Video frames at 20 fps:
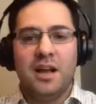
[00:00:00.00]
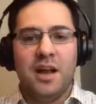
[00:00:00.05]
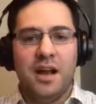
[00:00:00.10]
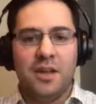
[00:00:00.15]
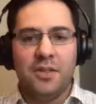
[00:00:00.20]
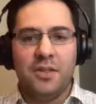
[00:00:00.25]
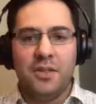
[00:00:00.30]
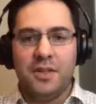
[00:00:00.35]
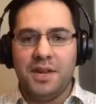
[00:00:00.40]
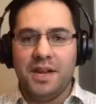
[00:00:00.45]

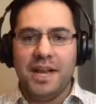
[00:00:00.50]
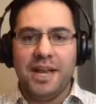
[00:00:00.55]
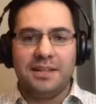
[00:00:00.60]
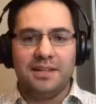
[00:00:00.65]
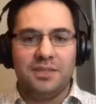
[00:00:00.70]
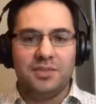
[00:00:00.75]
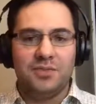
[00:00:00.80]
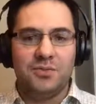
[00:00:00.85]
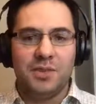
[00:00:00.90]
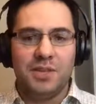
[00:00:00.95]
Other than
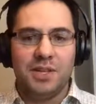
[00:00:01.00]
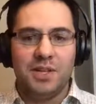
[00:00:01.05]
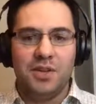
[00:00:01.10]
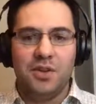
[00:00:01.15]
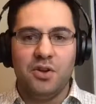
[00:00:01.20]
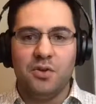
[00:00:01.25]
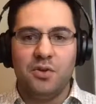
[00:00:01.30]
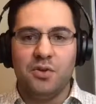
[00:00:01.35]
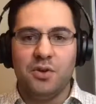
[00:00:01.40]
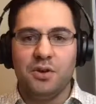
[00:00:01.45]
that, there's really
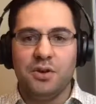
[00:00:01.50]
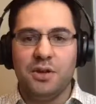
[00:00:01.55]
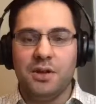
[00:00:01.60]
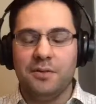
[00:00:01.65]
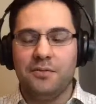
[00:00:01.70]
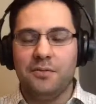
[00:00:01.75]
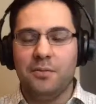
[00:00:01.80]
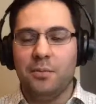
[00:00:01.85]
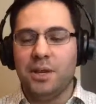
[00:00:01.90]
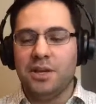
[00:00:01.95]
no good
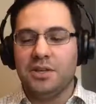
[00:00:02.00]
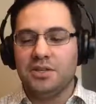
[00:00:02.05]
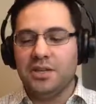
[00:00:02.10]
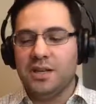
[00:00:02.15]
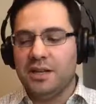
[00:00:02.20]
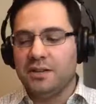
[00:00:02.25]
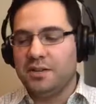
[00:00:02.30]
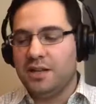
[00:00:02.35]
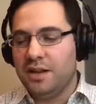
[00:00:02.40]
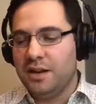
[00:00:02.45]

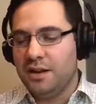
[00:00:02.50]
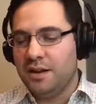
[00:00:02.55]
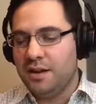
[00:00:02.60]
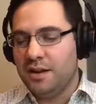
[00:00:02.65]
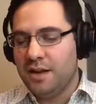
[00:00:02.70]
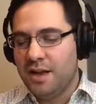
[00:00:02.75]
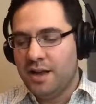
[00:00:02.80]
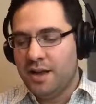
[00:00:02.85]
information out there.